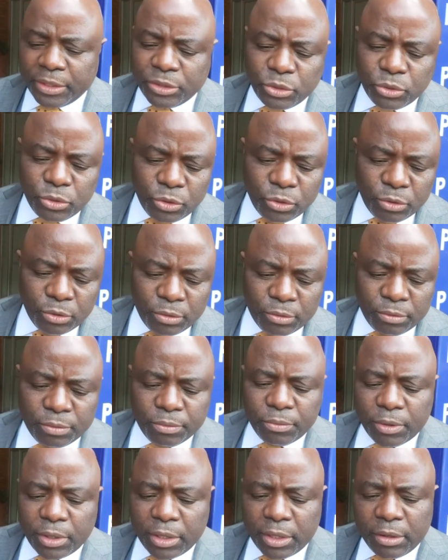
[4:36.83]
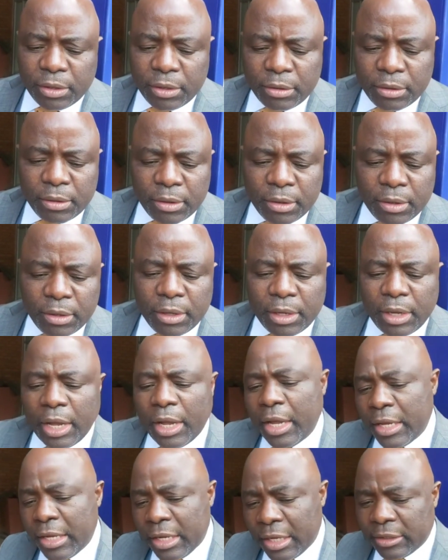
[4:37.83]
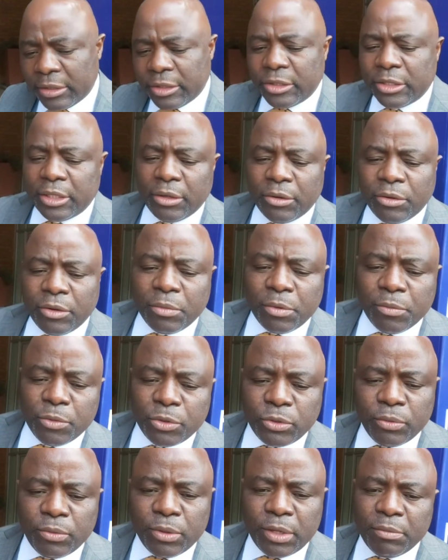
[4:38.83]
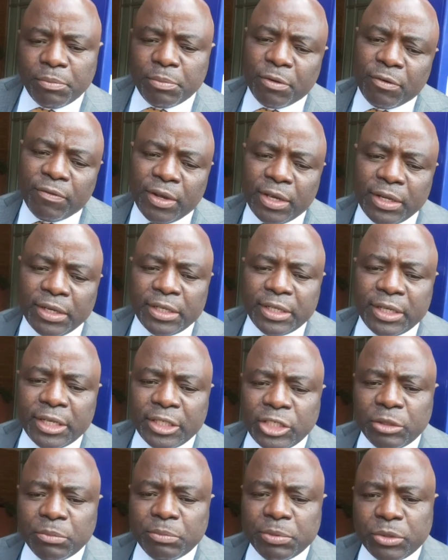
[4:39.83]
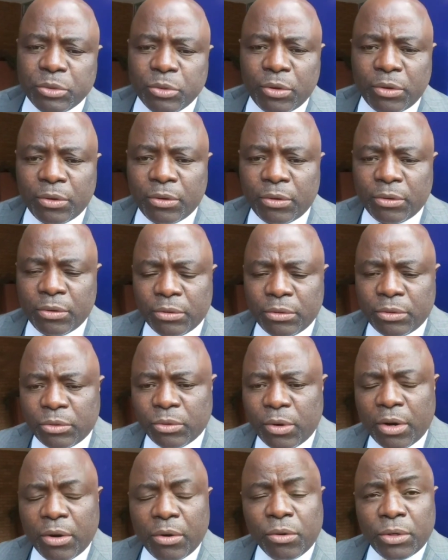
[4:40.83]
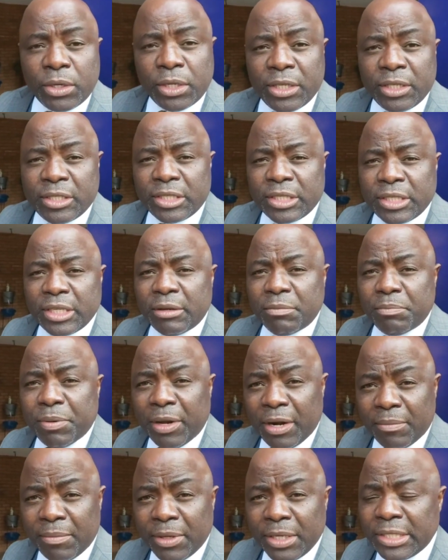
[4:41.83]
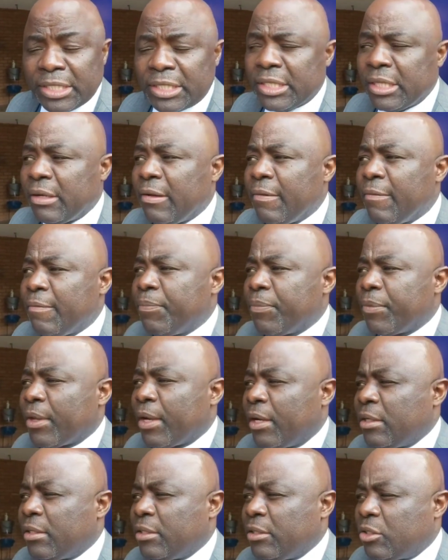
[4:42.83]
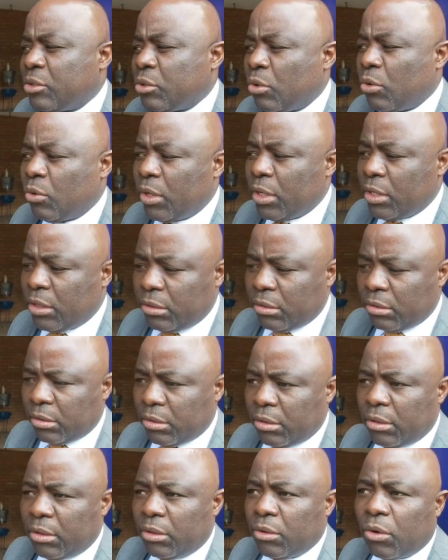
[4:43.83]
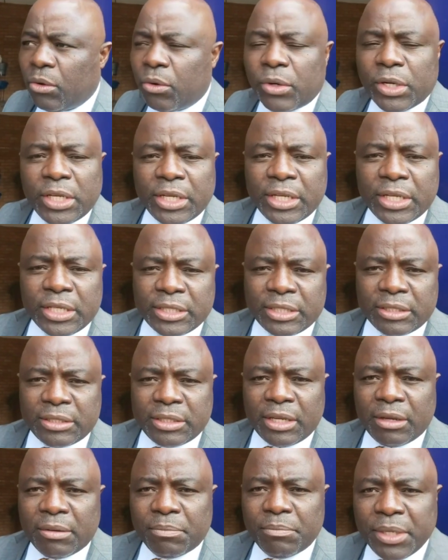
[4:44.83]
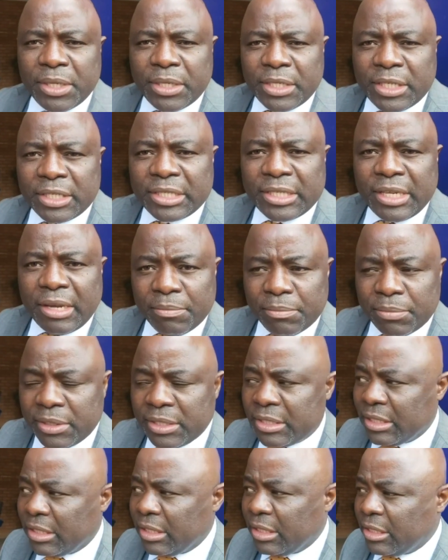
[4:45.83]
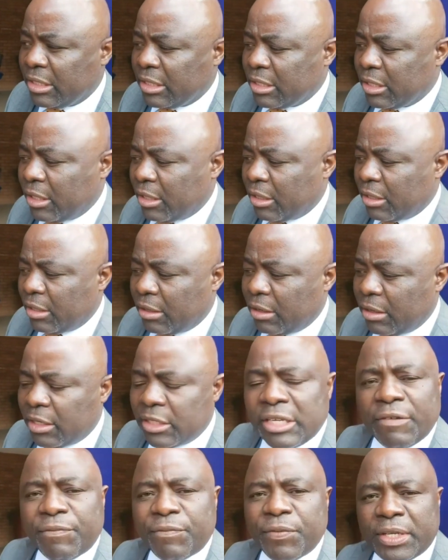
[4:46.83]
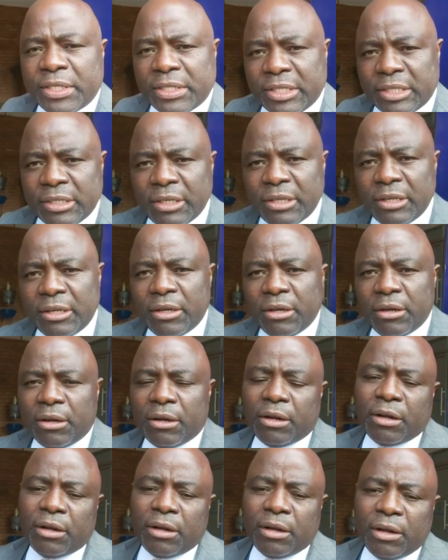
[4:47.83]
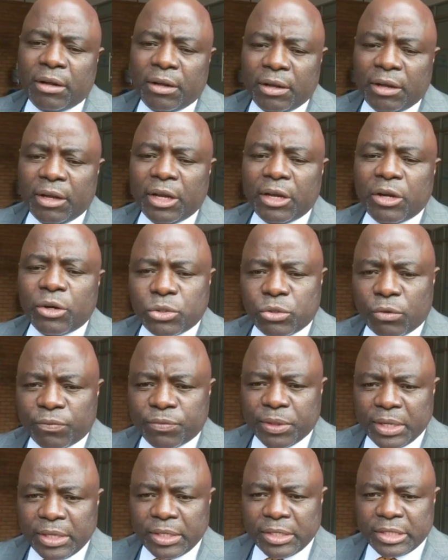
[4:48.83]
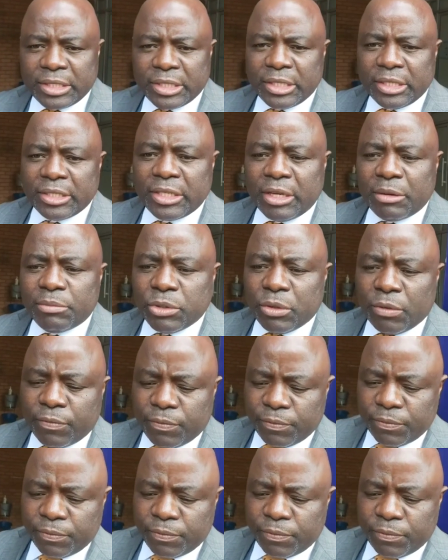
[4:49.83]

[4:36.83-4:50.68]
you know, I and Honorable Mundubile provide leaderships to our colleagues in Parliament, and so when your colleague is being disturbed, it affects a lot of things in terms of